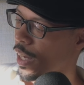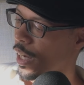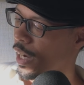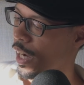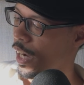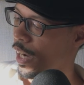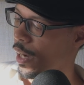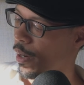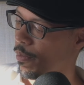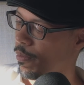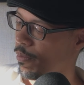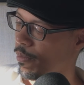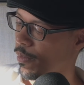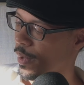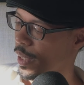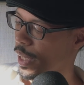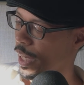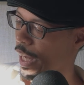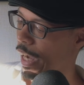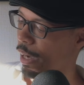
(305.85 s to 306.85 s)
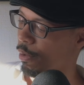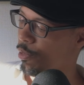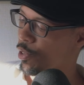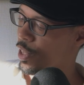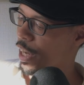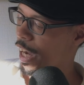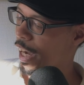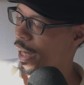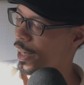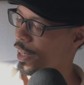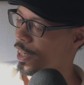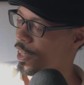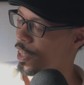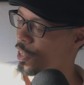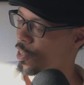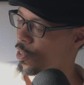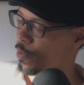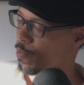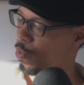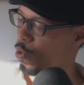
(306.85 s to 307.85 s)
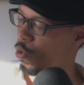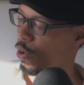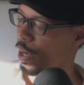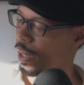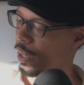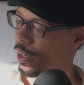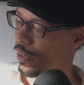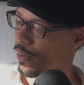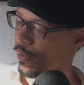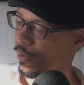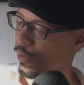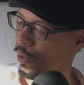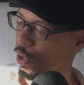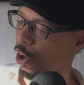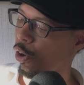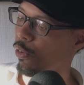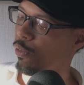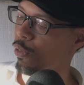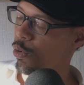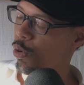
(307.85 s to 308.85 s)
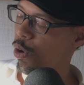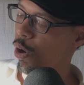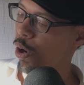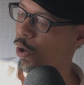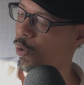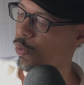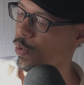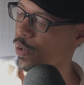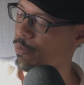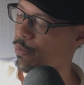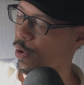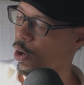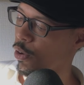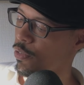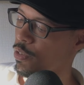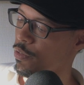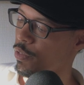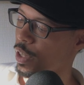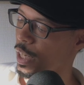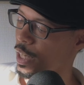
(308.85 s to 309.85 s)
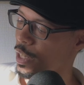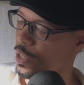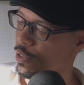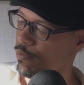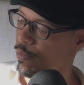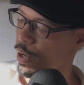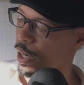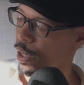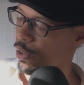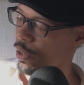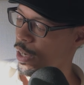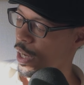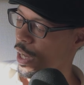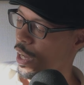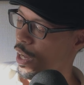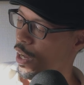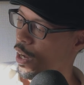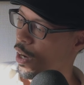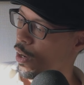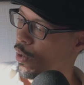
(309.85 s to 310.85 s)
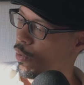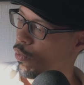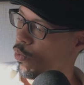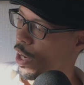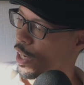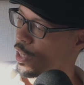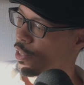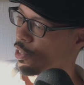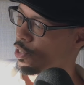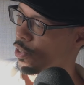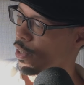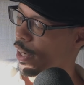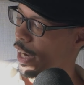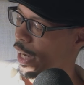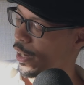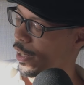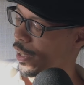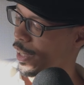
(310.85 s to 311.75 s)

I was highly disappointed overall with both of these, but one stood out a